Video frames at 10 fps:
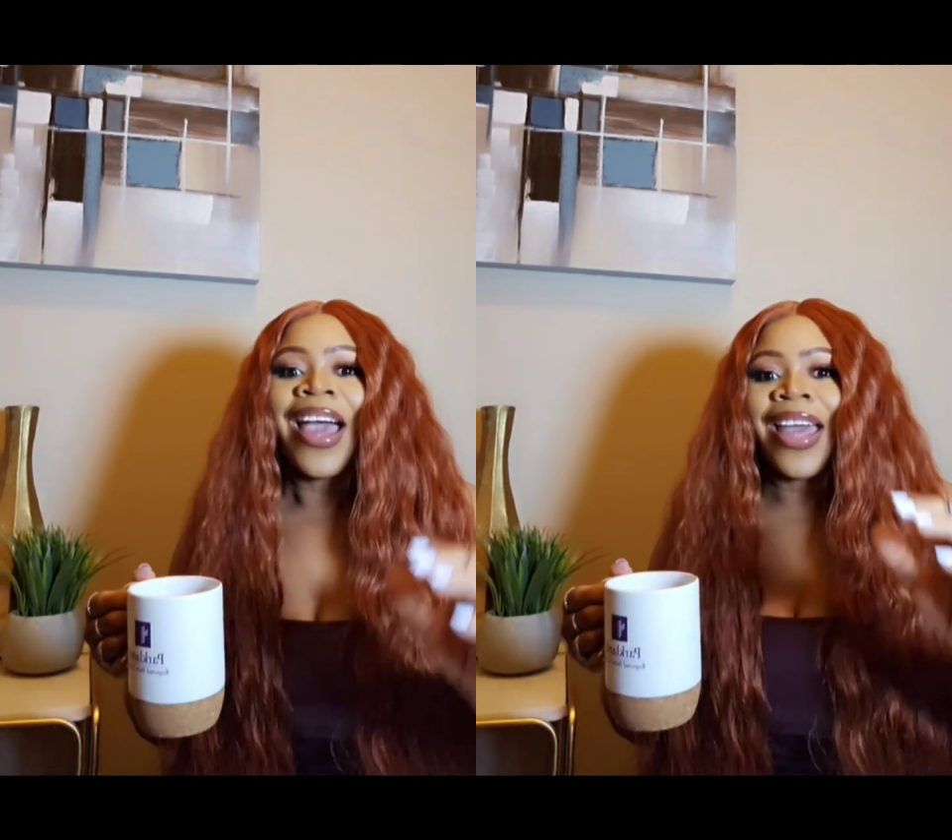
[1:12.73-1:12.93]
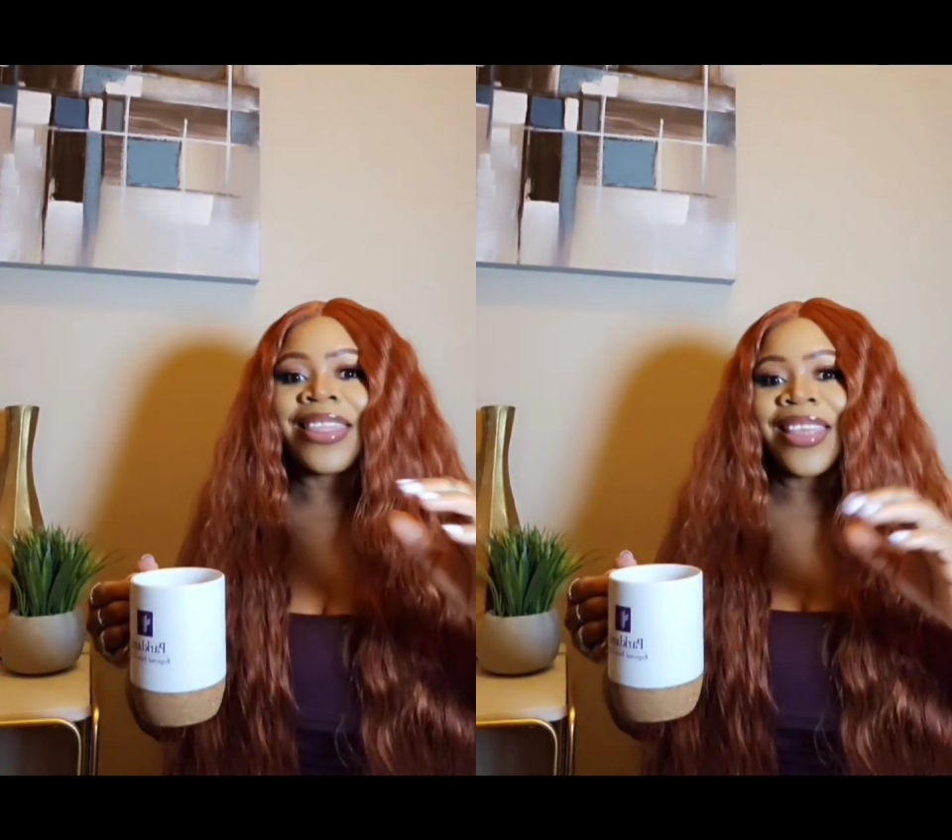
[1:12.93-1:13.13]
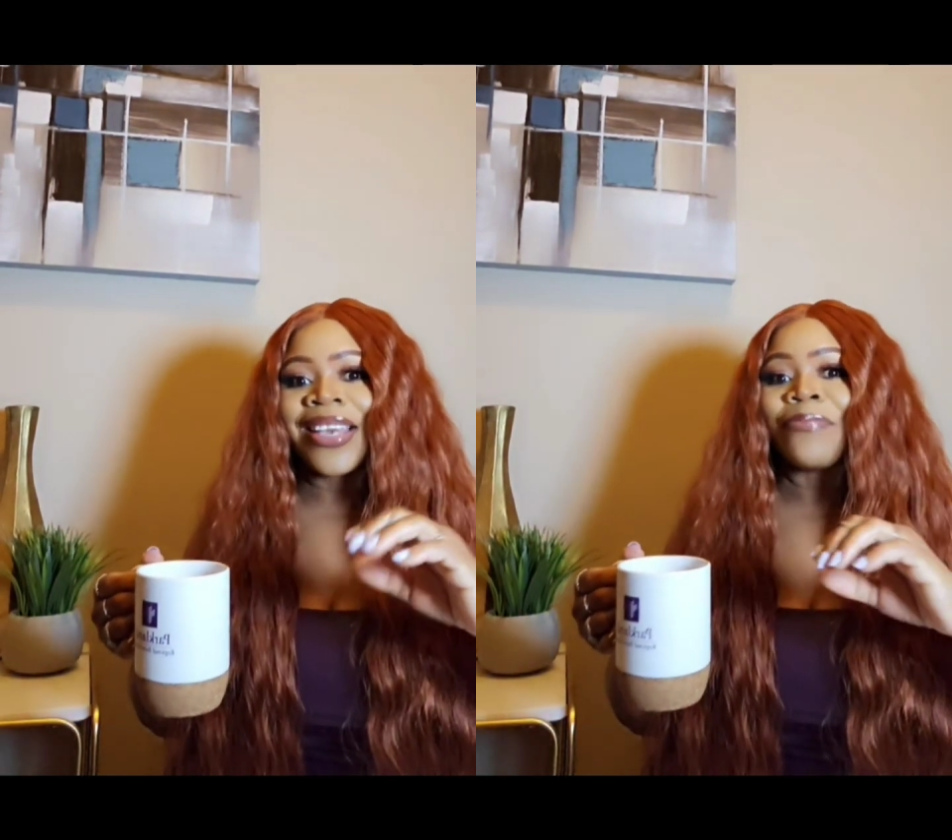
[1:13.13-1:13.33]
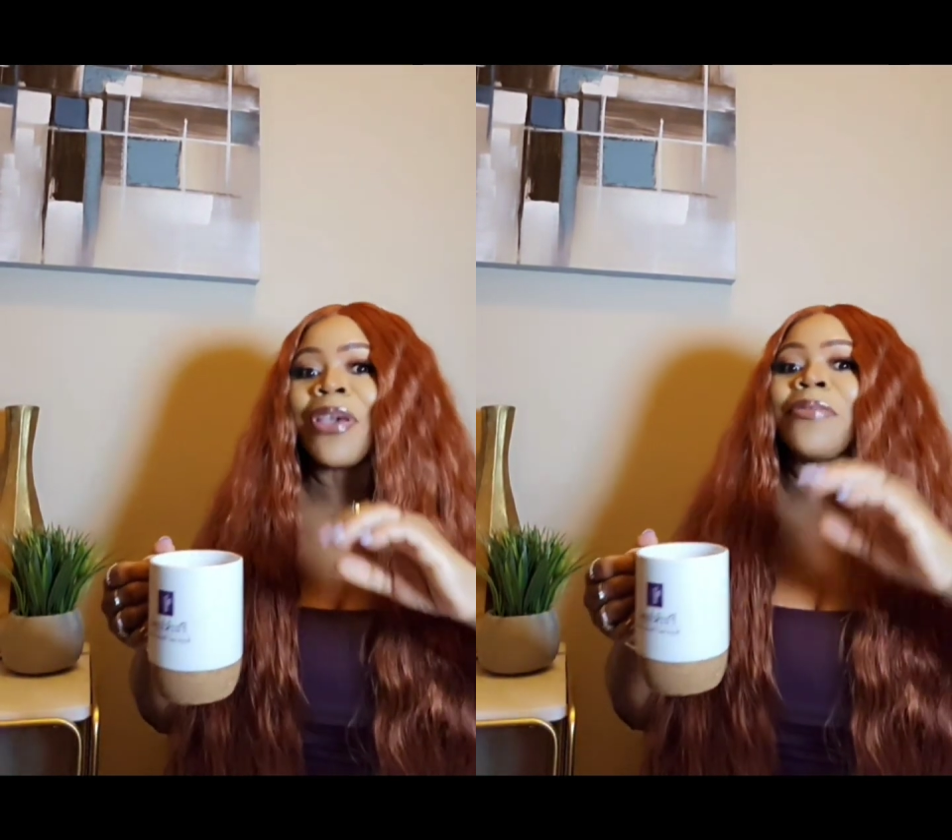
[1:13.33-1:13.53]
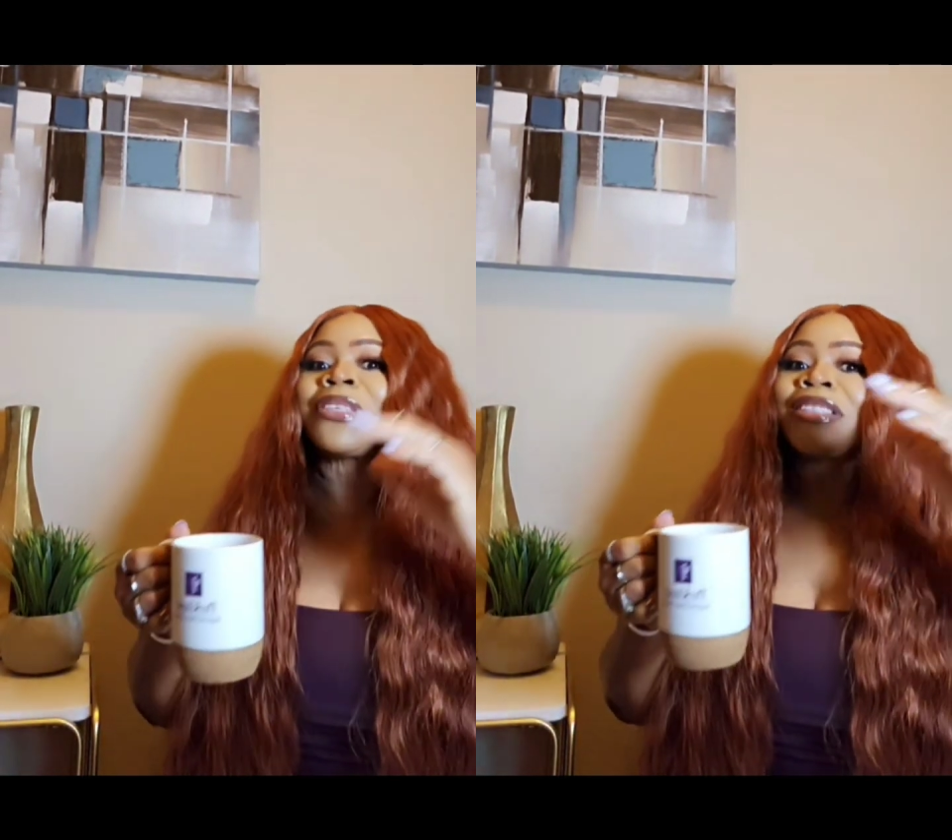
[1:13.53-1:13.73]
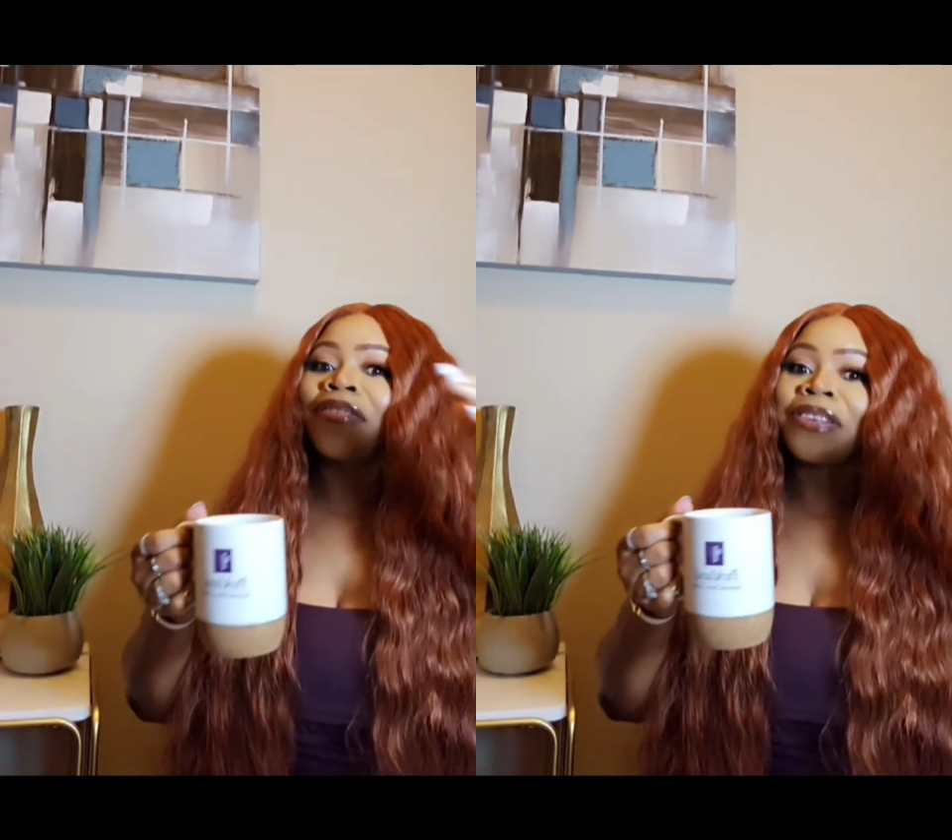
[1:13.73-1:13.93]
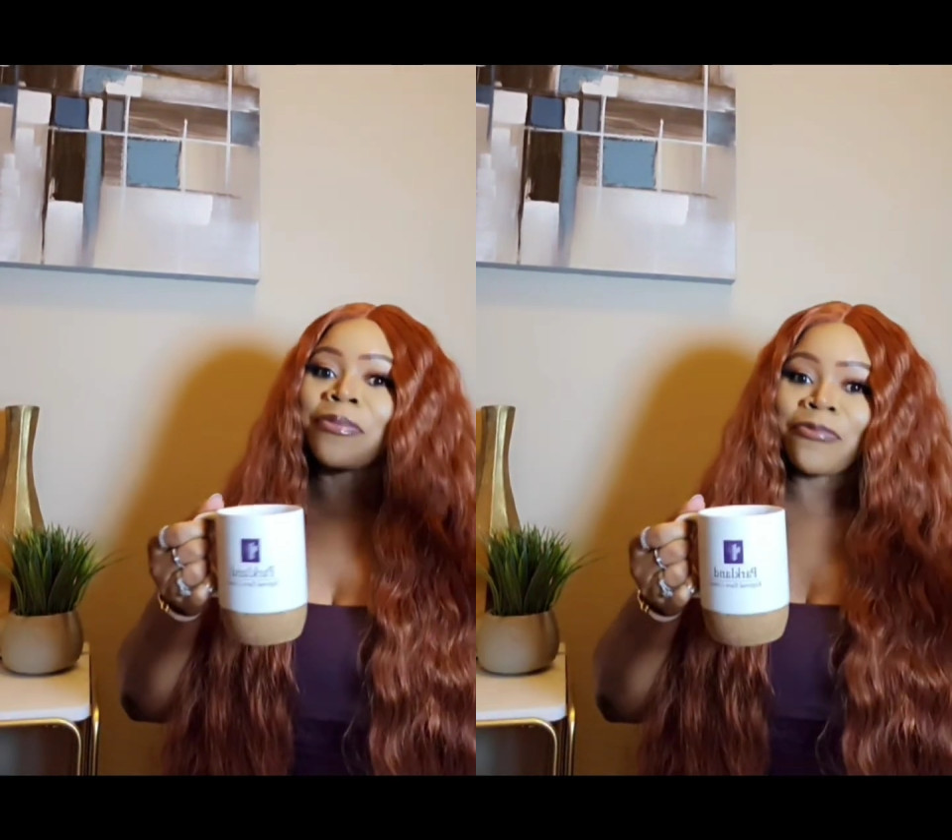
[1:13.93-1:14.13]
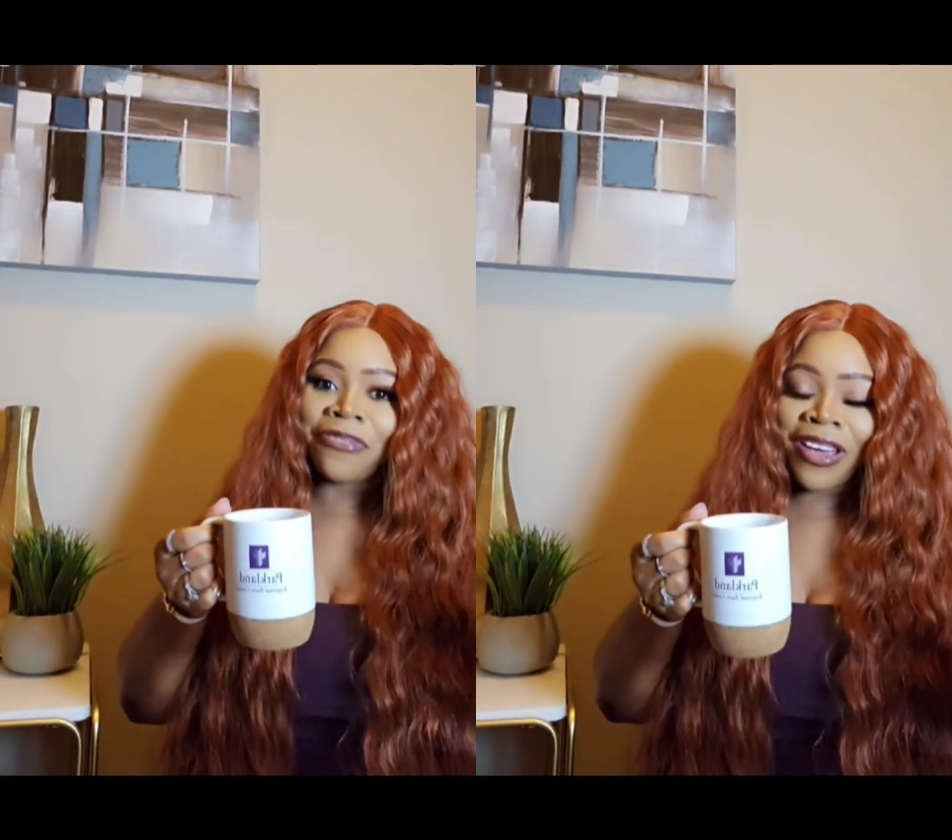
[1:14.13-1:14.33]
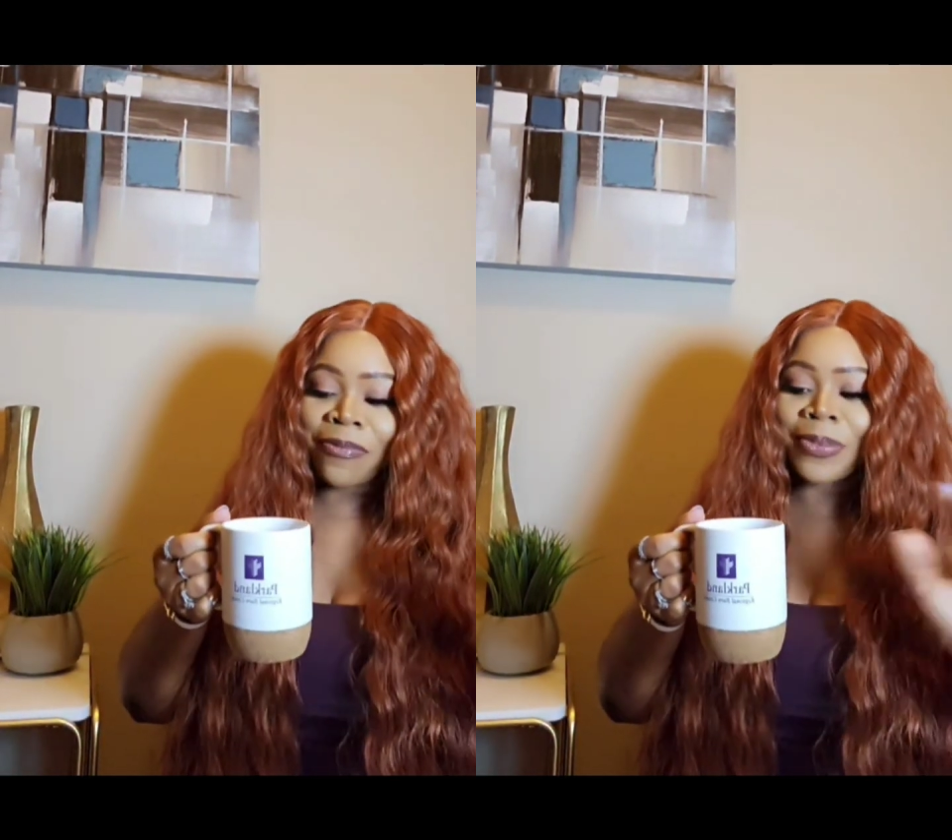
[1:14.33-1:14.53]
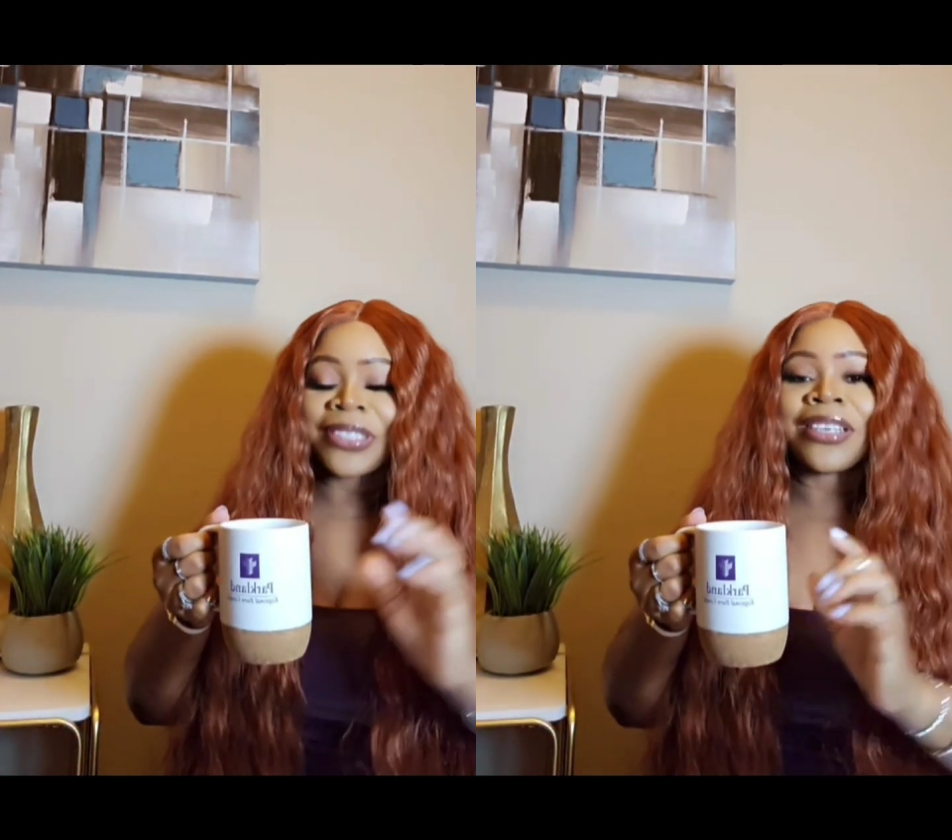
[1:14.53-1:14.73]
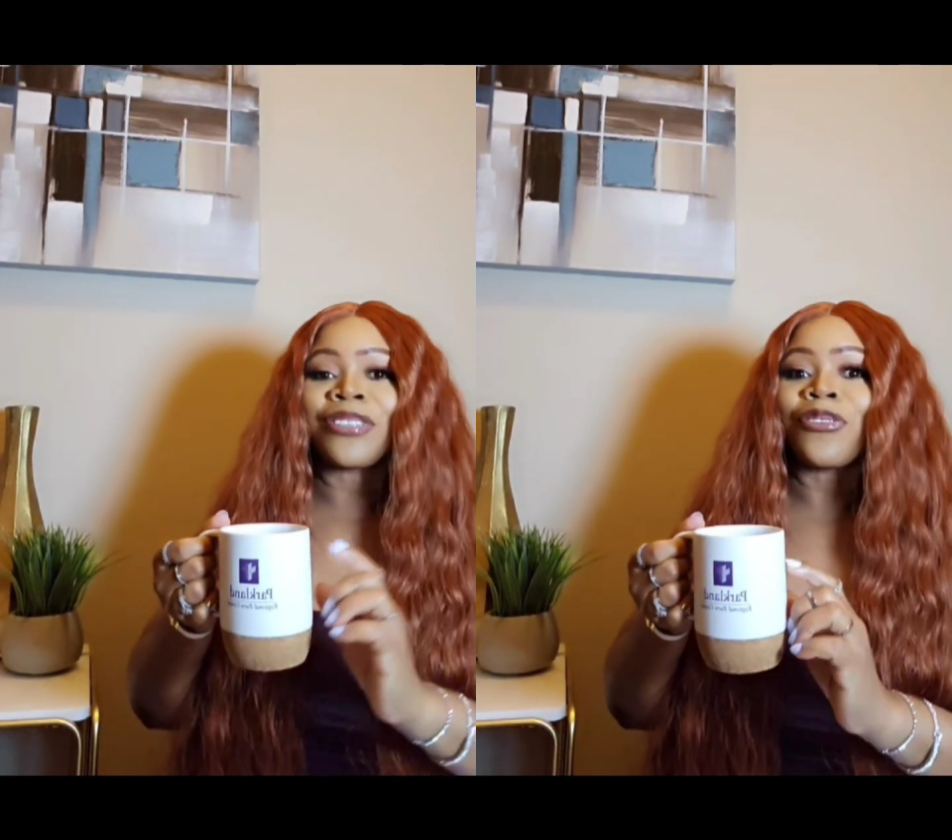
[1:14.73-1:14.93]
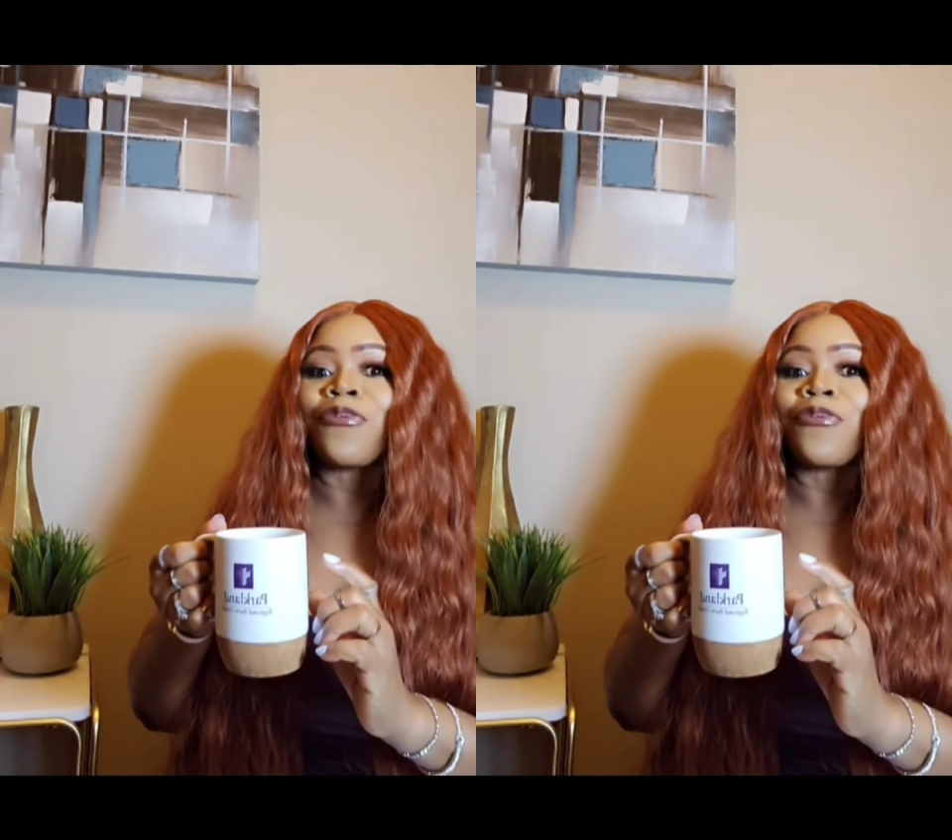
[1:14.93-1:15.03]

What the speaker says: and then maybe 75%